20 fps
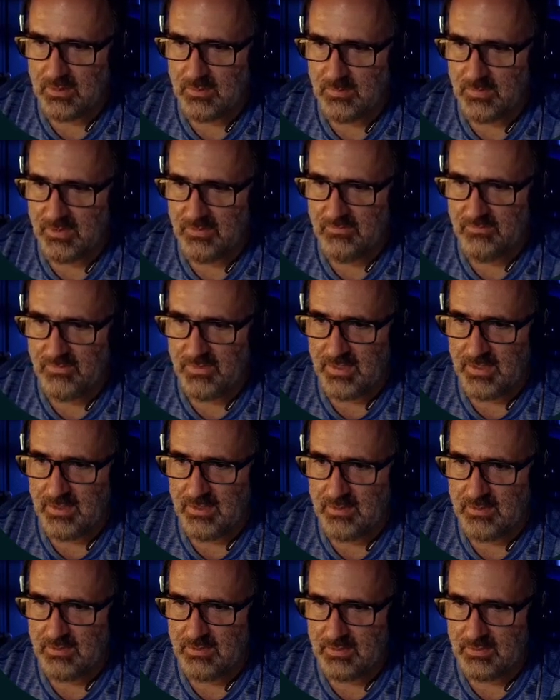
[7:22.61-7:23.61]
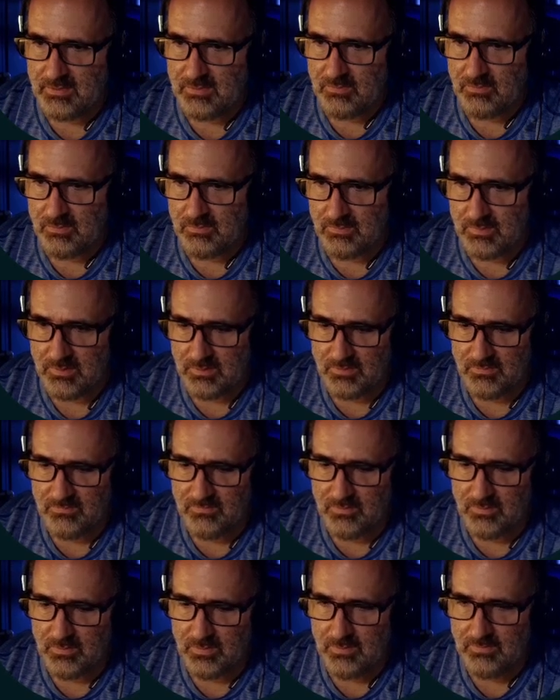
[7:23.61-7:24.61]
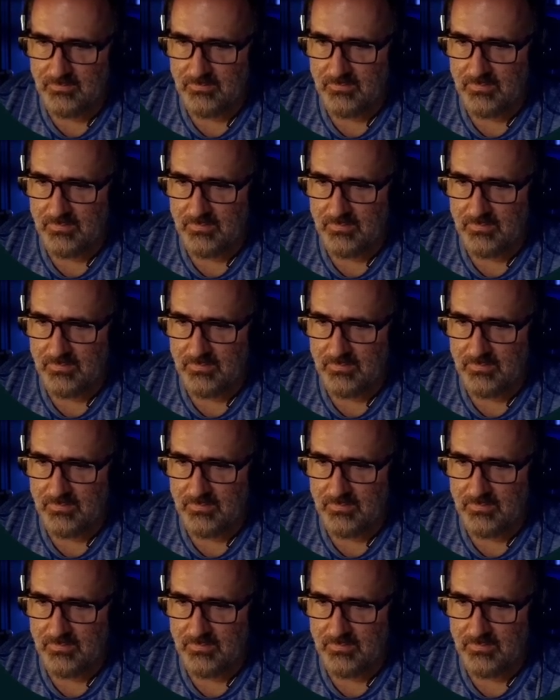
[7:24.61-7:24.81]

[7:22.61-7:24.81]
bin file. That's the one we're looking for.